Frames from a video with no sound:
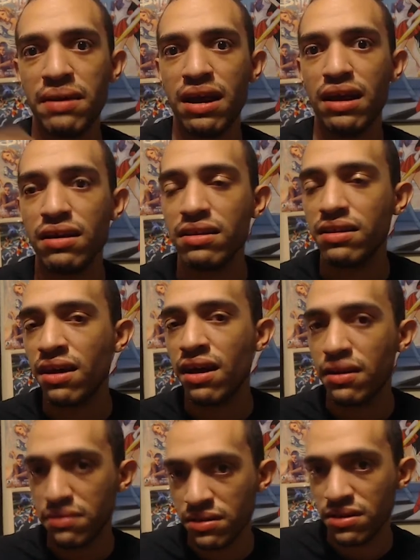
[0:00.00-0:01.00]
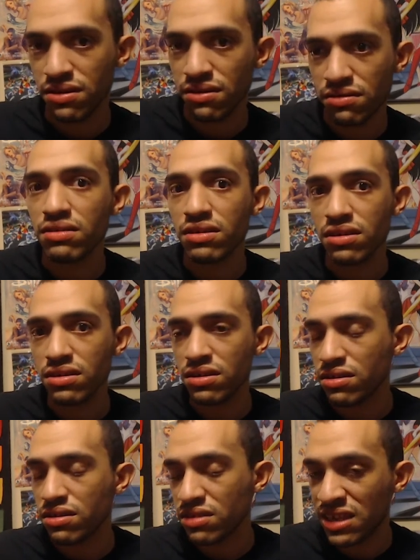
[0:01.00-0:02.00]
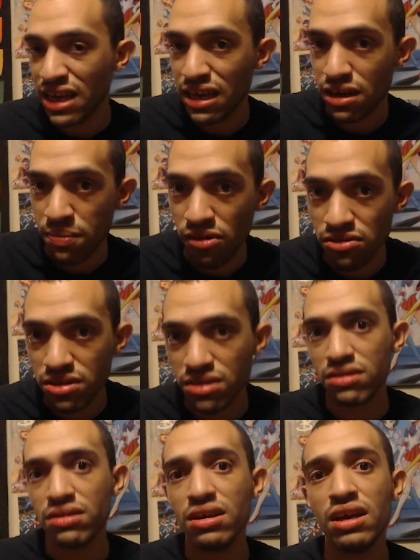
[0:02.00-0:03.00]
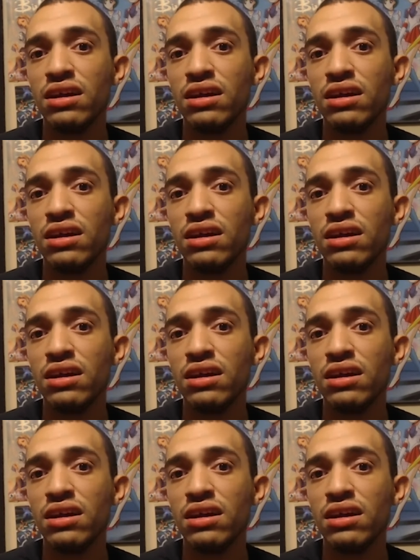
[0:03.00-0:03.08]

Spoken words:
by, the same composer,